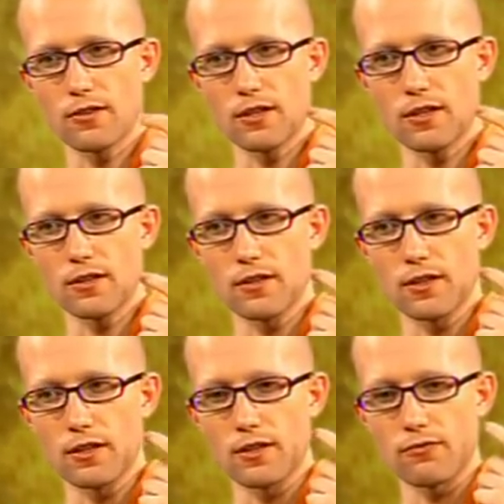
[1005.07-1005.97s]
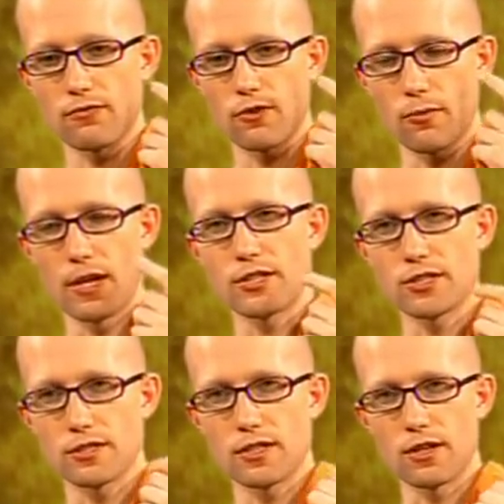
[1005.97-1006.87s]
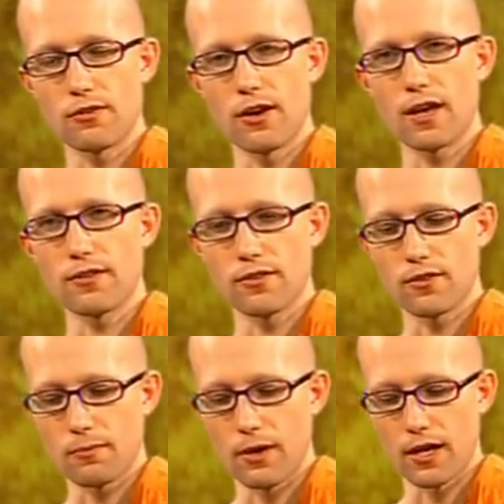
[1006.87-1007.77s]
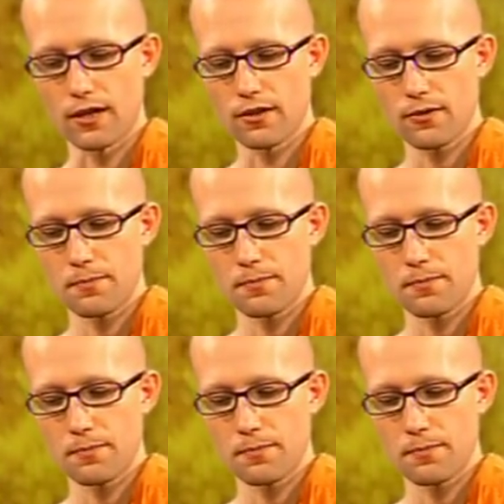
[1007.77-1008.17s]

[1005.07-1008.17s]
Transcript: or the, the formations that arise in the mind.